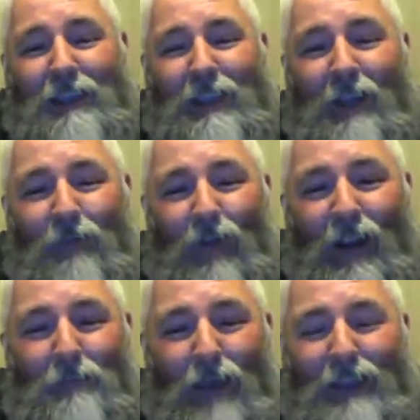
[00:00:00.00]
to get to the
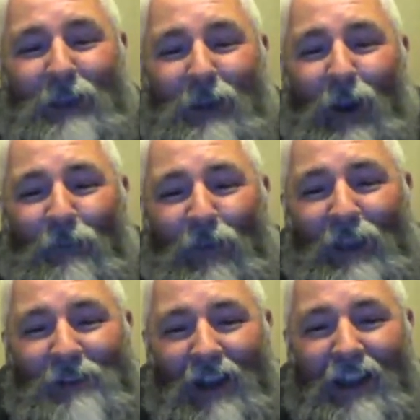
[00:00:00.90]
freaking back to the
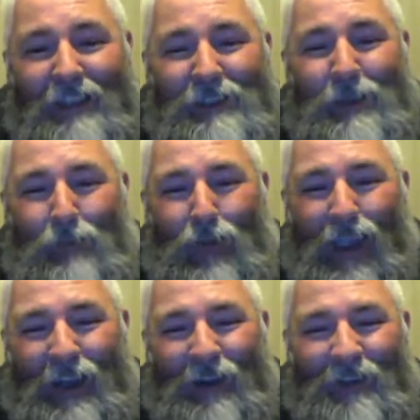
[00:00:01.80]
RV, trying to get to the
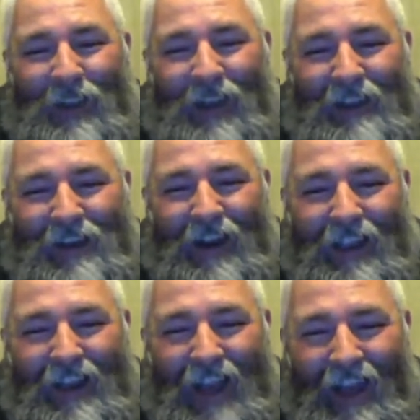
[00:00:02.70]
plane, and everything, trying
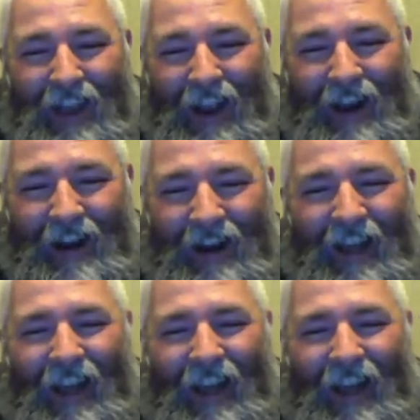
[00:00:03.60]
to get out of there.